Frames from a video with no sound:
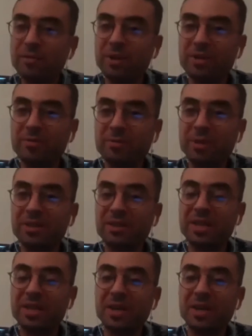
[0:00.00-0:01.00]

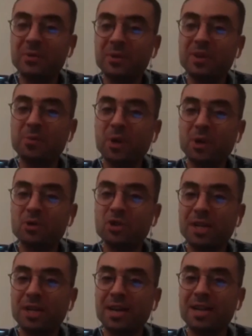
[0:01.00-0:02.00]
the
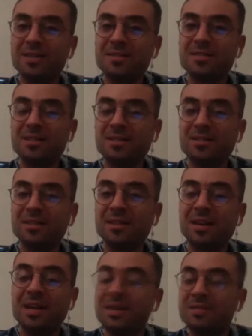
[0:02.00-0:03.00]
project as
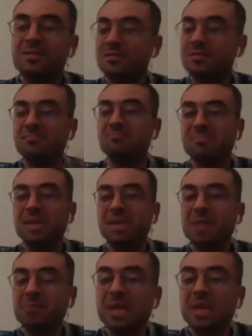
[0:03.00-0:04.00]

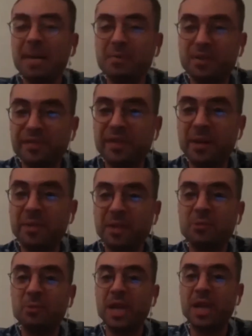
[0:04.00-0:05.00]
it became the film that
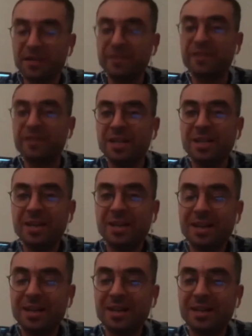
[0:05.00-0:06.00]
we have
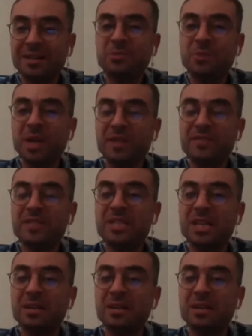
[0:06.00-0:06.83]
seen?